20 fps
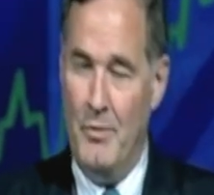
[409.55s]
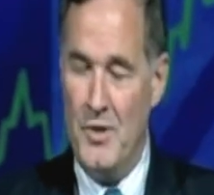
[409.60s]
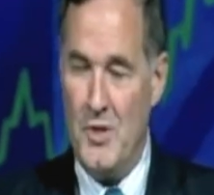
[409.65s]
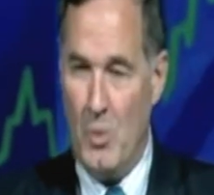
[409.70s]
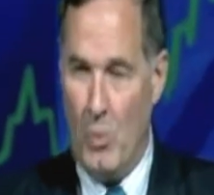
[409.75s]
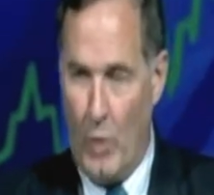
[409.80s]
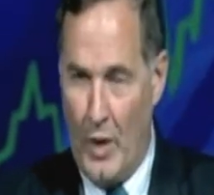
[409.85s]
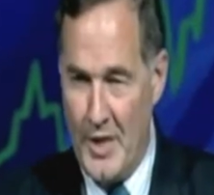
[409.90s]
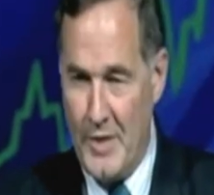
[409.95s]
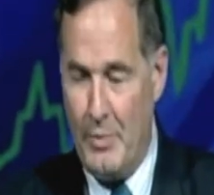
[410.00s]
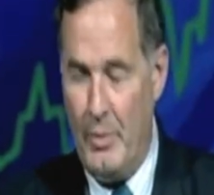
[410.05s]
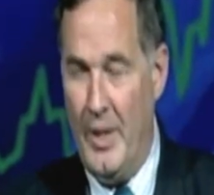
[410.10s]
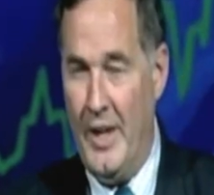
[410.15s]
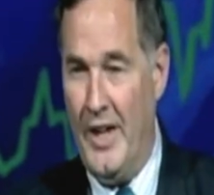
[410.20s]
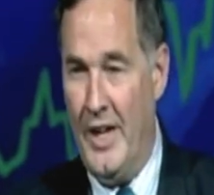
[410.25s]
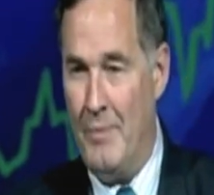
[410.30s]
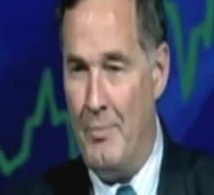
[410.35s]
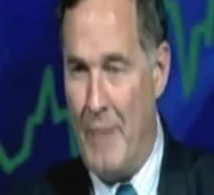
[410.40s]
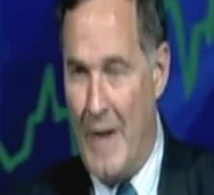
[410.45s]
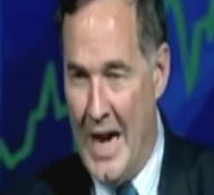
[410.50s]
So once we
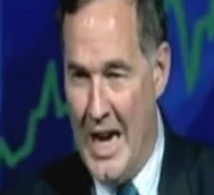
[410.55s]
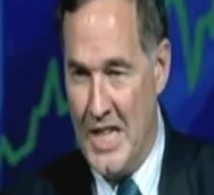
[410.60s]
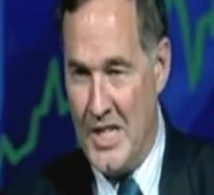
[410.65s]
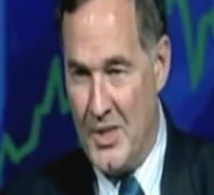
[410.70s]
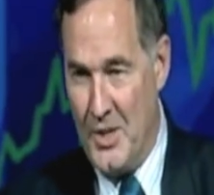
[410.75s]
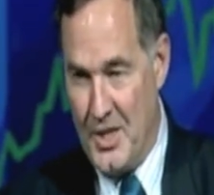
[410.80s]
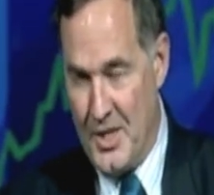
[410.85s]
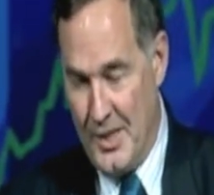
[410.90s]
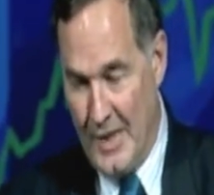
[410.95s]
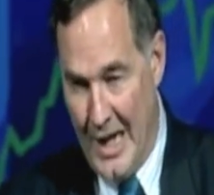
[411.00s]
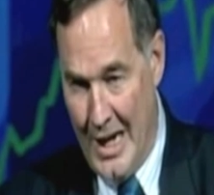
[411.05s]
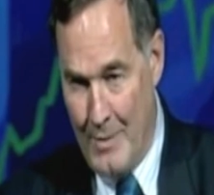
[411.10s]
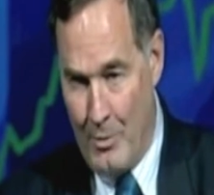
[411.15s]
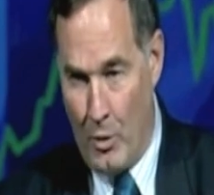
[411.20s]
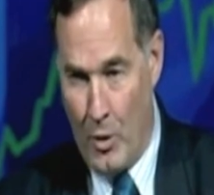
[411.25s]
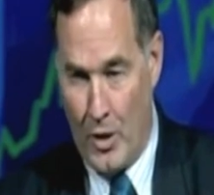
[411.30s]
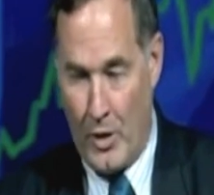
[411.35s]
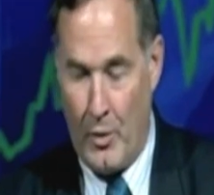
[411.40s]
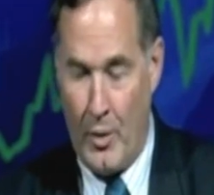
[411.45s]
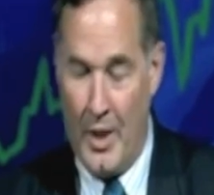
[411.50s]
get past this
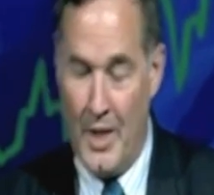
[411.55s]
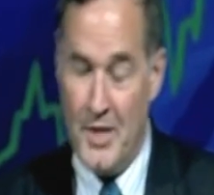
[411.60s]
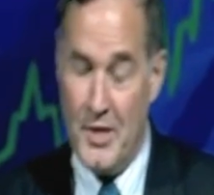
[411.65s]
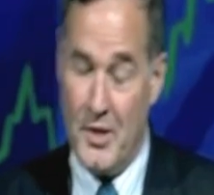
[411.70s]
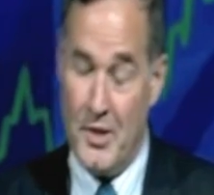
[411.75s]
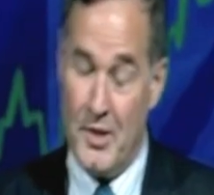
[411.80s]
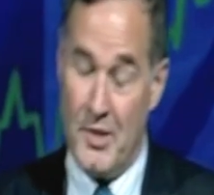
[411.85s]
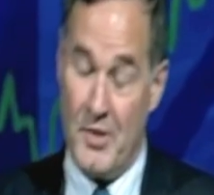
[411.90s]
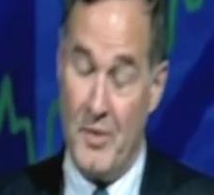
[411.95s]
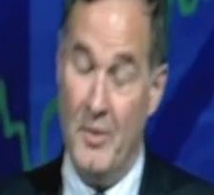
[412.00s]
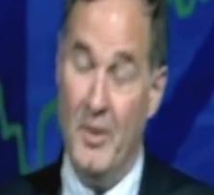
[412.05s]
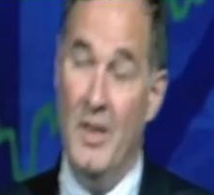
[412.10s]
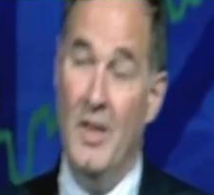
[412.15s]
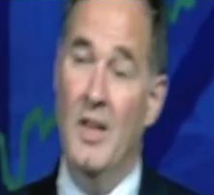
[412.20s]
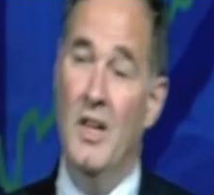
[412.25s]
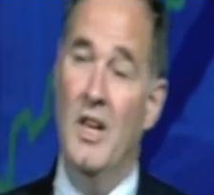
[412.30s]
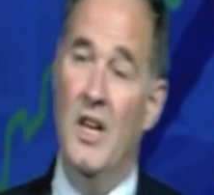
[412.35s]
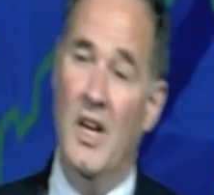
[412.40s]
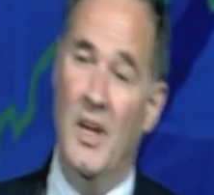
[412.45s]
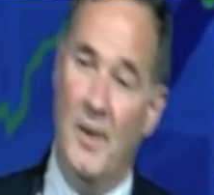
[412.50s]
LIBOR crisis,
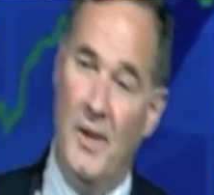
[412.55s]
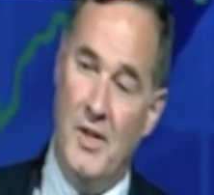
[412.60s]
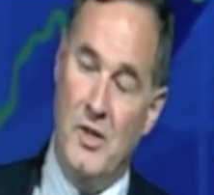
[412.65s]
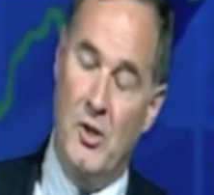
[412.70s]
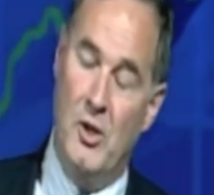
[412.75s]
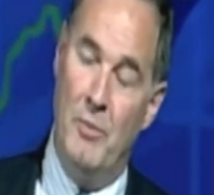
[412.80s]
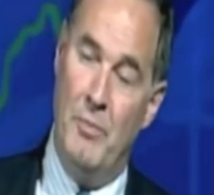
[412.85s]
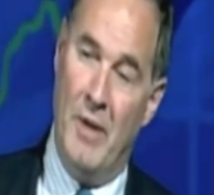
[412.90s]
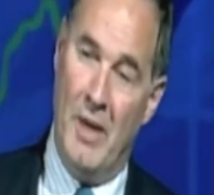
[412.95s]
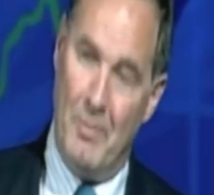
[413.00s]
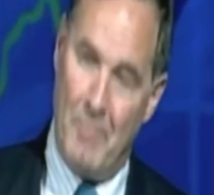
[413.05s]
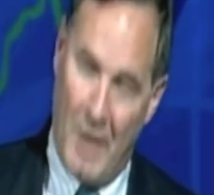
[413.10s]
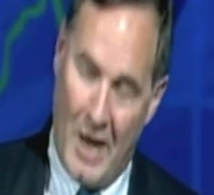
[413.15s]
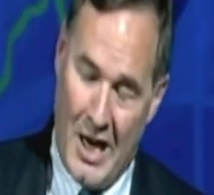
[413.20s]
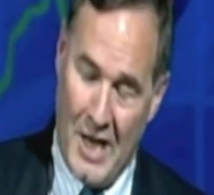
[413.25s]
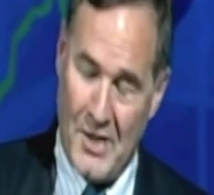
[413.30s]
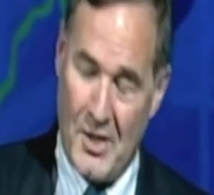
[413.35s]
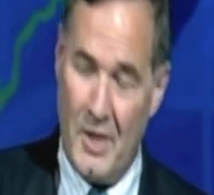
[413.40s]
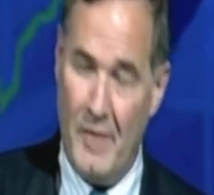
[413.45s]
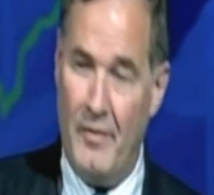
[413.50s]
this could be a
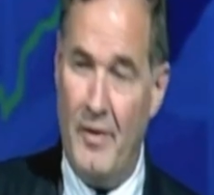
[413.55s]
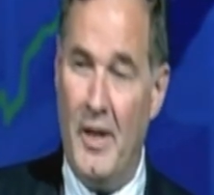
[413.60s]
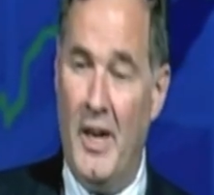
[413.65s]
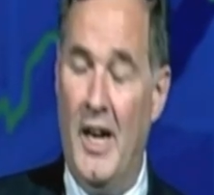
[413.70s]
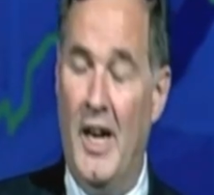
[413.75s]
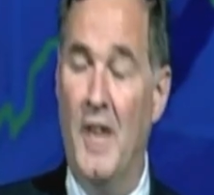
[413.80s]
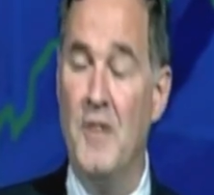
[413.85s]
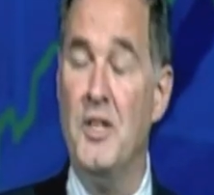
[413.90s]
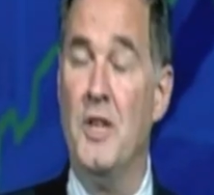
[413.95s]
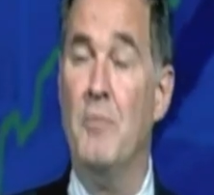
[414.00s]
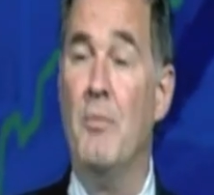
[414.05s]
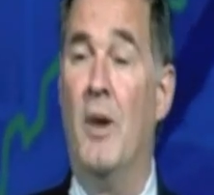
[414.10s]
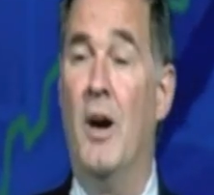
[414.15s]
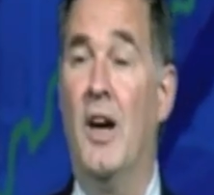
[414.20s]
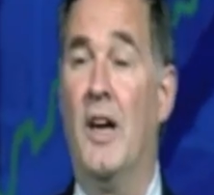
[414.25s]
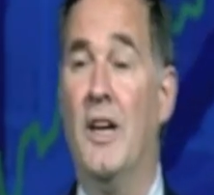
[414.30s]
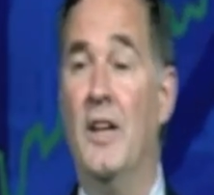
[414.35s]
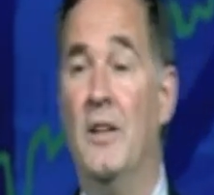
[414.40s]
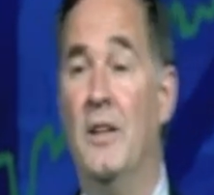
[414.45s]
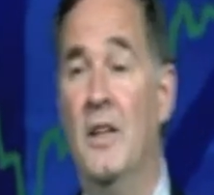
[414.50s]
positive for the housing
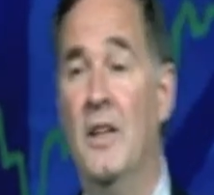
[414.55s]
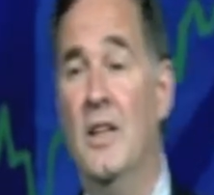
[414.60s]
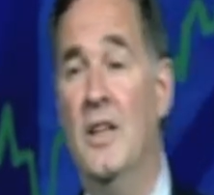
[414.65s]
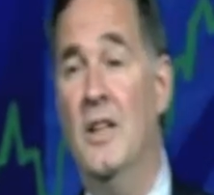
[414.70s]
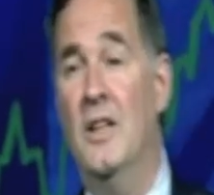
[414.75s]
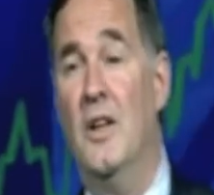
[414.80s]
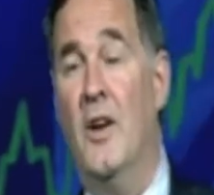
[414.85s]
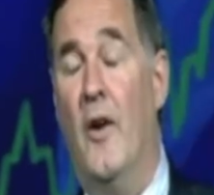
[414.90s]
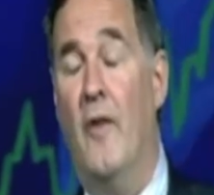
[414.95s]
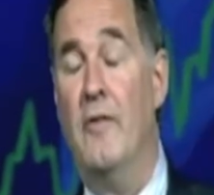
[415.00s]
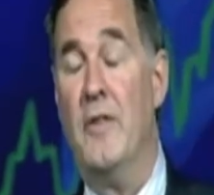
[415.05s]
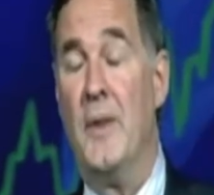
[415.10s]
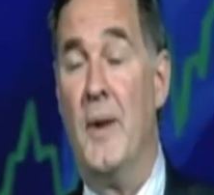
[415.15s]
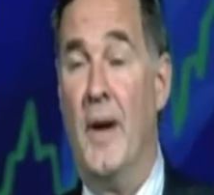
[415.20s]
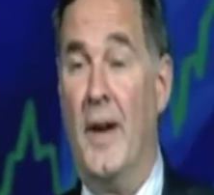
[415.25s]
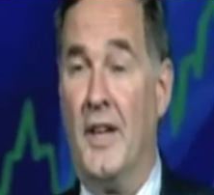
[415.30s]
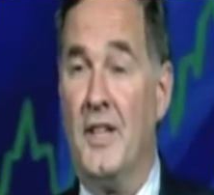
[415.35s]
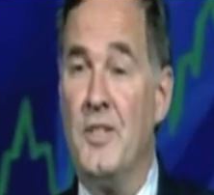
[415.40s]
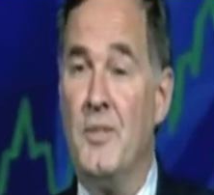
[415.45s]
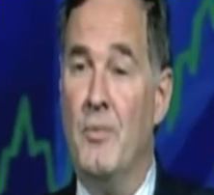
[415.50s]
market over
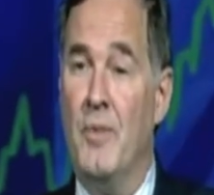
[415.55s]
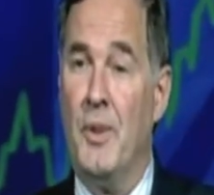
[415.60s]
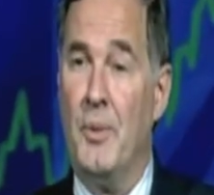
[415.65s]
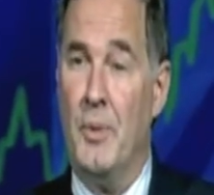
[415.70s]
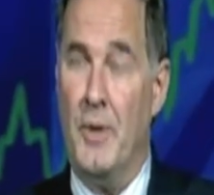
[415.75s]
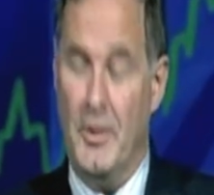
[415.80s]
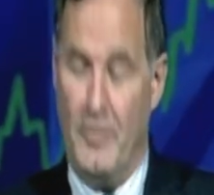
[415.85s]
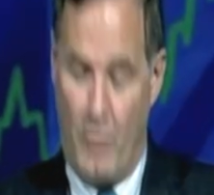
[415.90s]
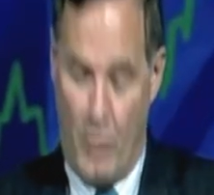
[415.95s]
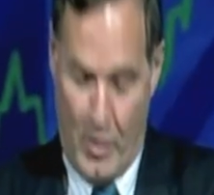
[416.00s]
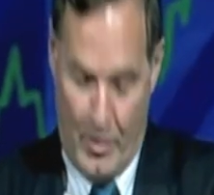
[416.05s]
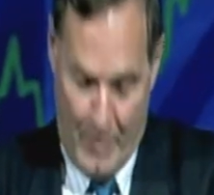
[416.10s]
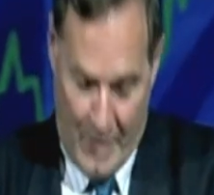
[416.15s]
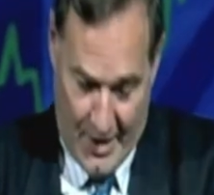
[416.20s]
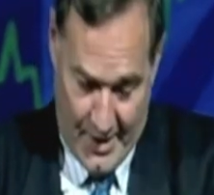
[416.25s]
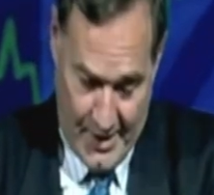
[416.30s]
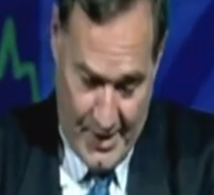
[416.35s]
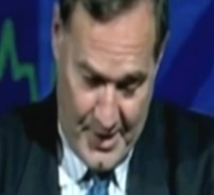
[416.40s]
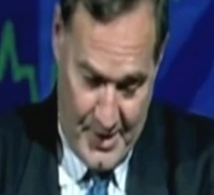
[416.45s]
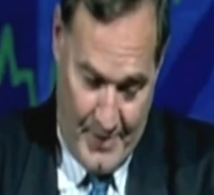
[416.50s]
the next three or four
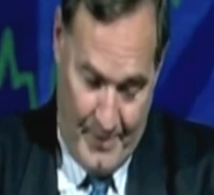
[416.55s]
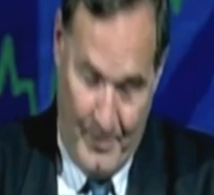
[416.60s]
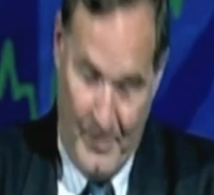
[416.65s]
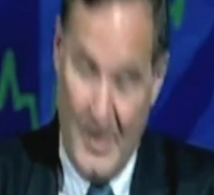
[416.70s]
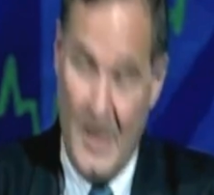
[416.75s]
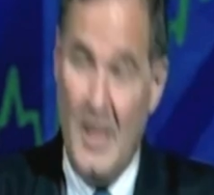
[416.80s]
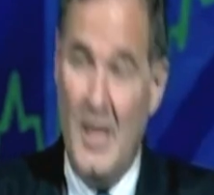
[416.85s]
months.